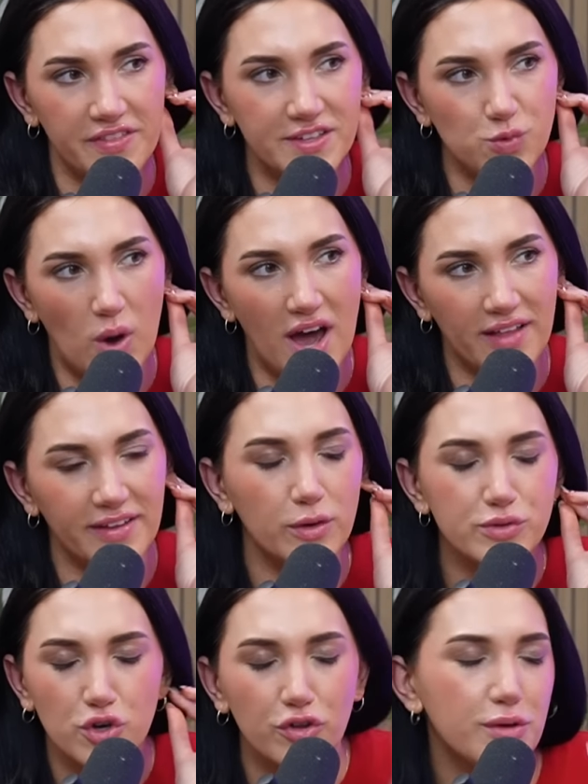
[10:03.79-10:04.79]
That's why. Like it
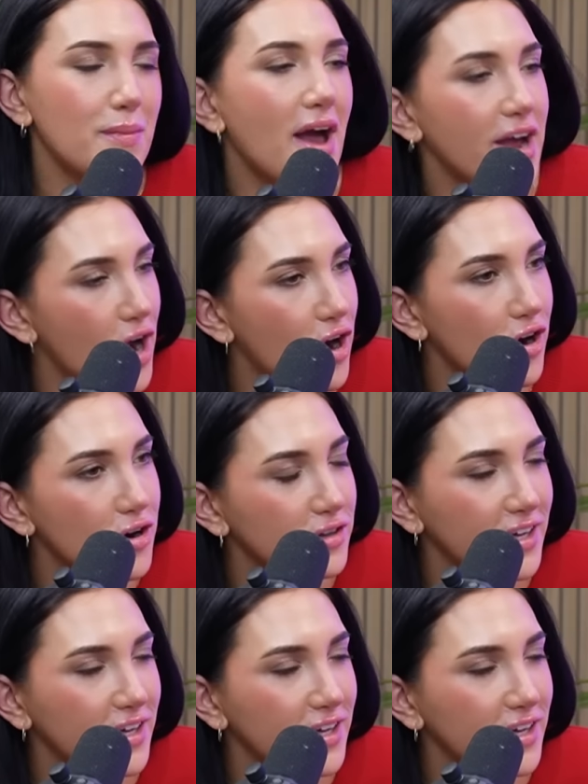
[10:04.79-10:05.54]
was totally my error.